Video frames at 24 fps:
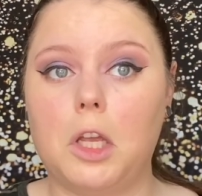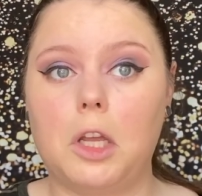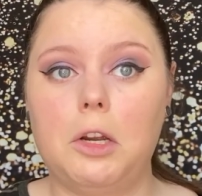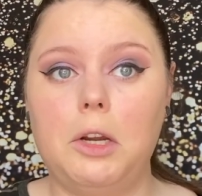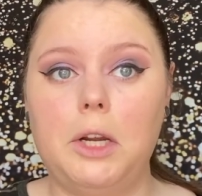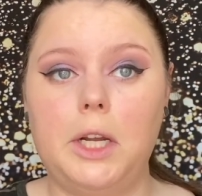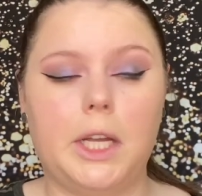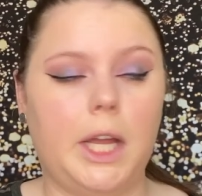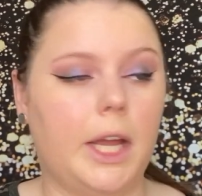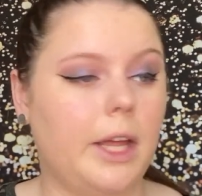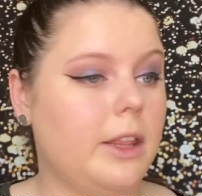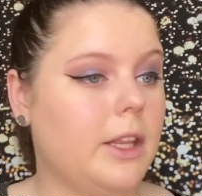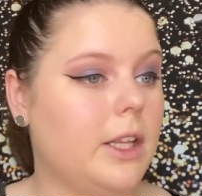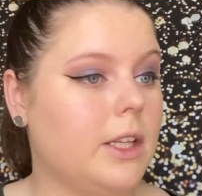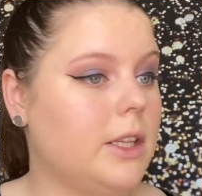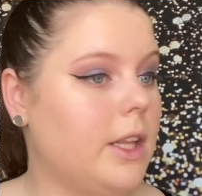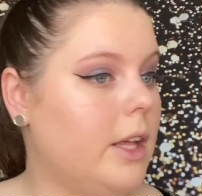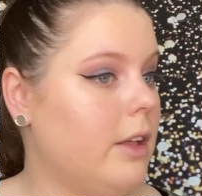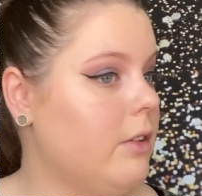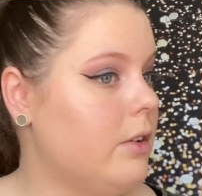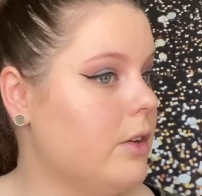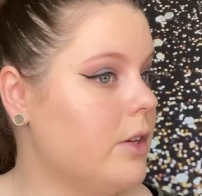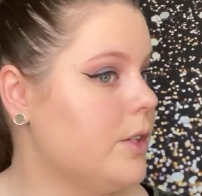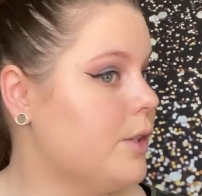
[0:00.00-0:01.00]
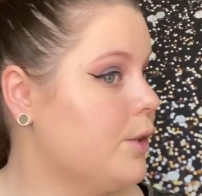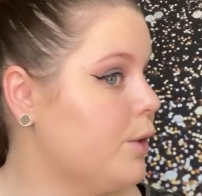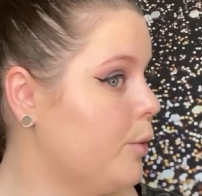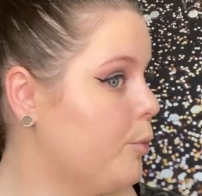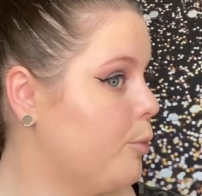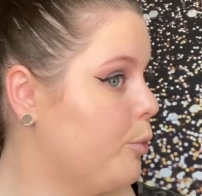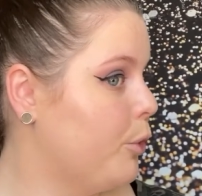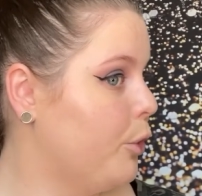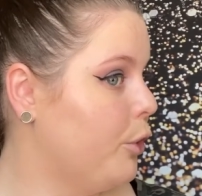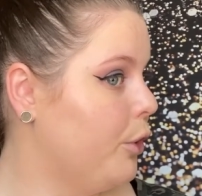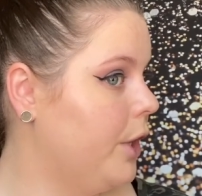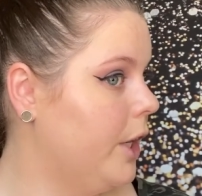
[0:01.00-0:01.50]
right, I think that looks
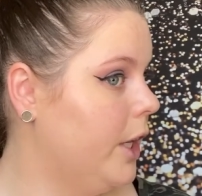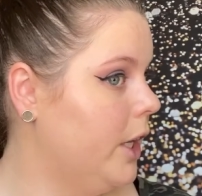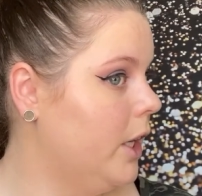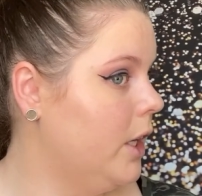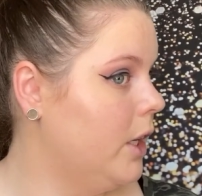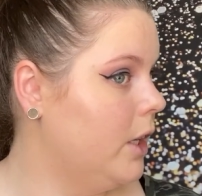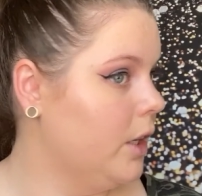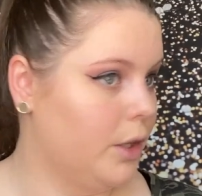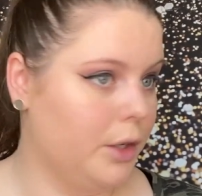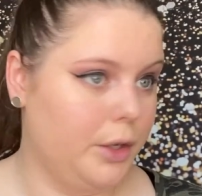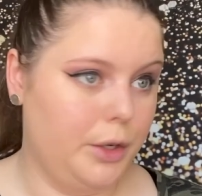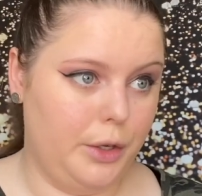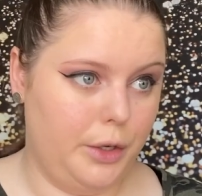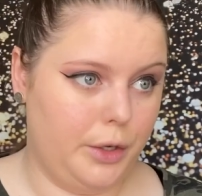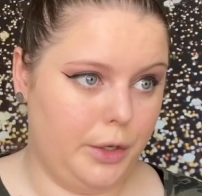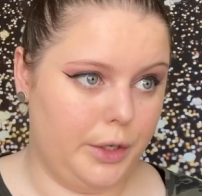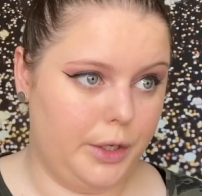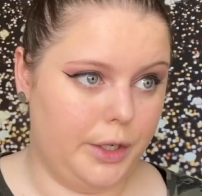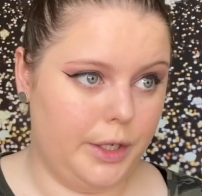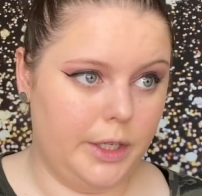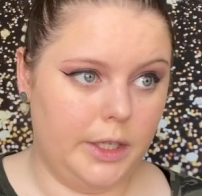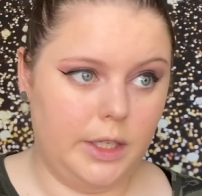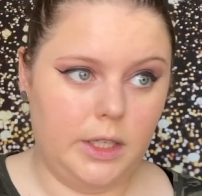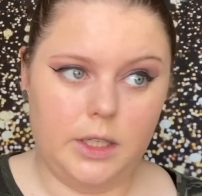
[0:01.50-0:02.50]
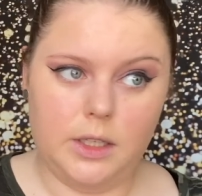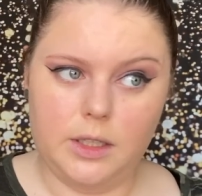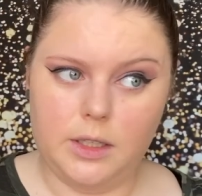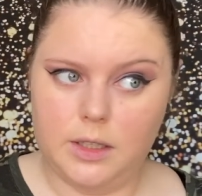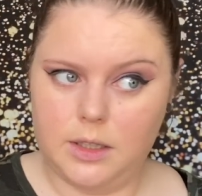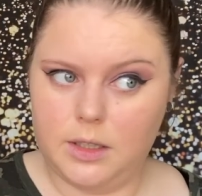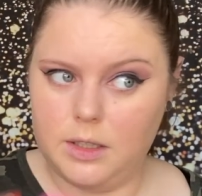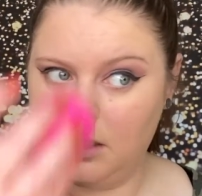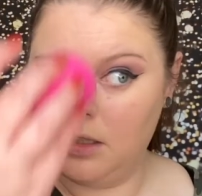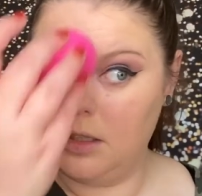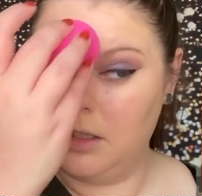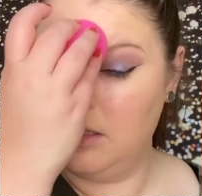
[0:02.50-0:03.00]
pretty good.
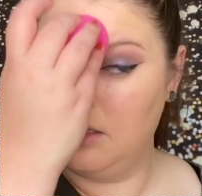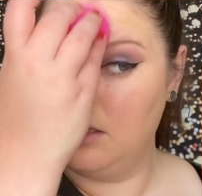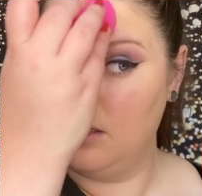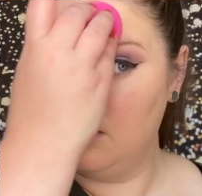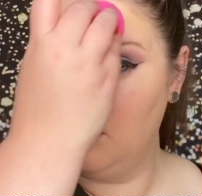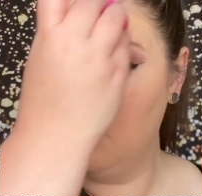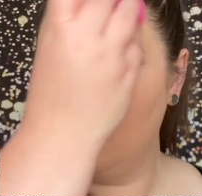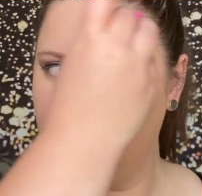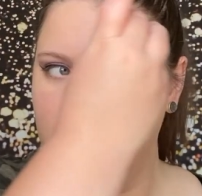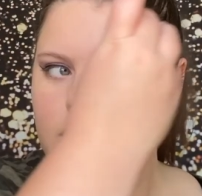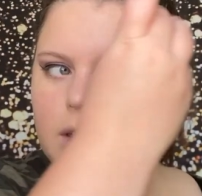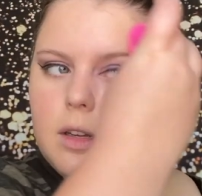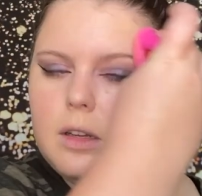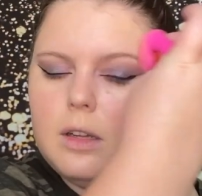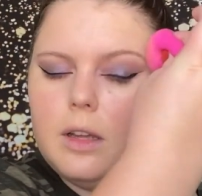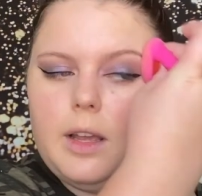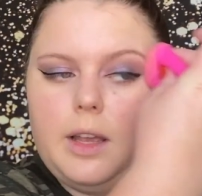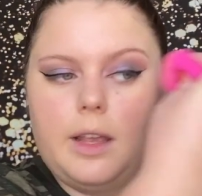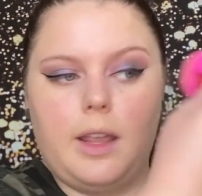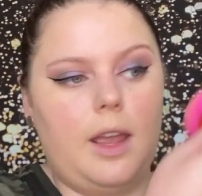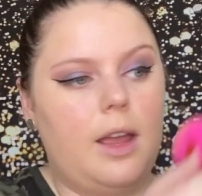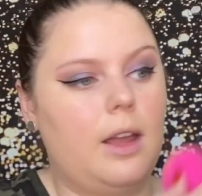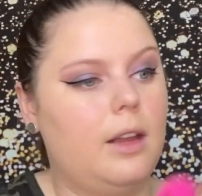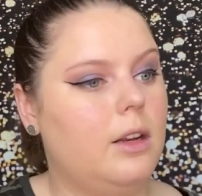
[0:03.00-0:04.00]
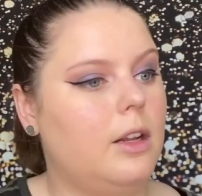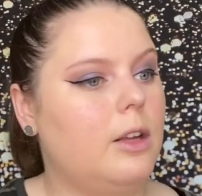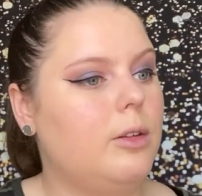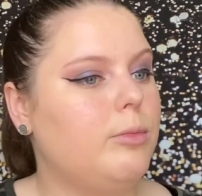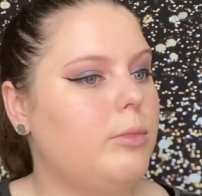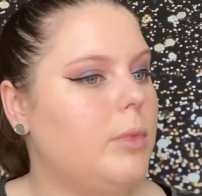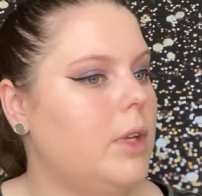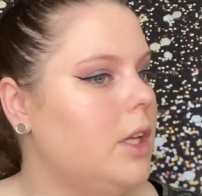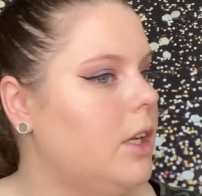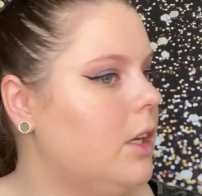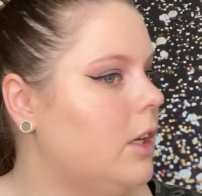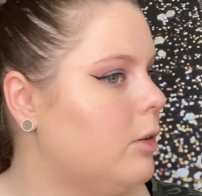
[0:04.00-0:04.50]
Again, a
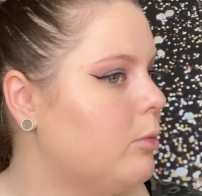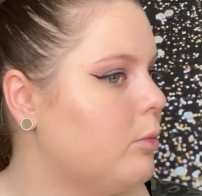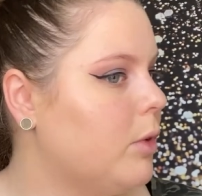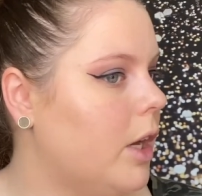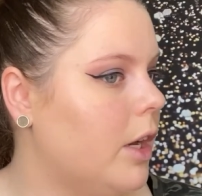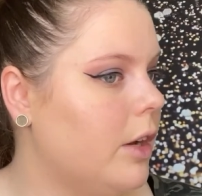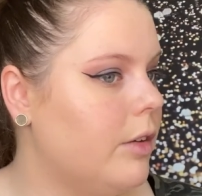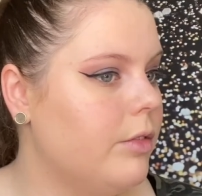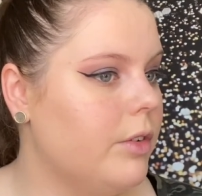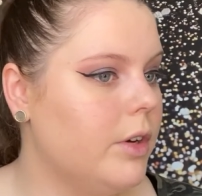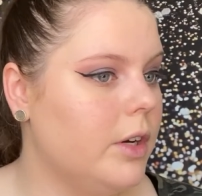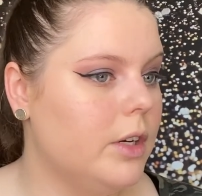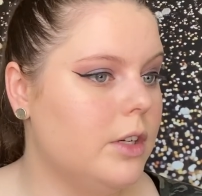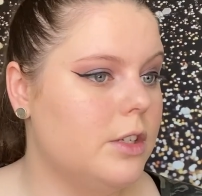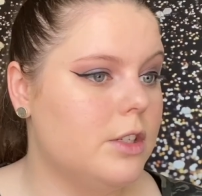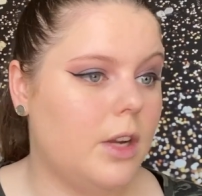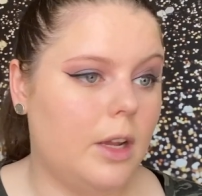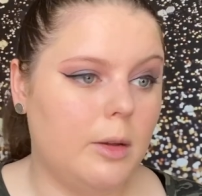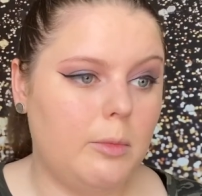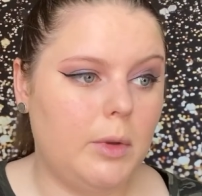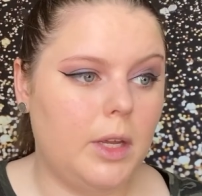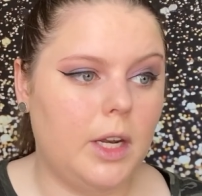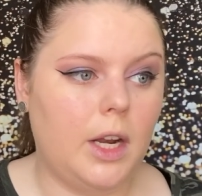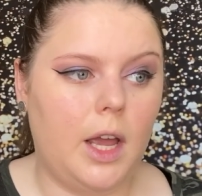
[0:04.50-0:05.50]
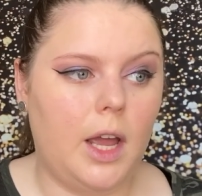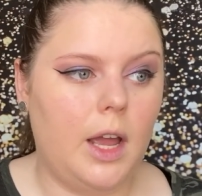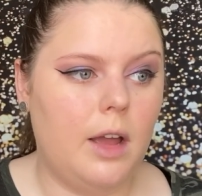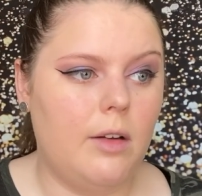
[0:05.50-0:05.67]
medium coverage. I mean, I have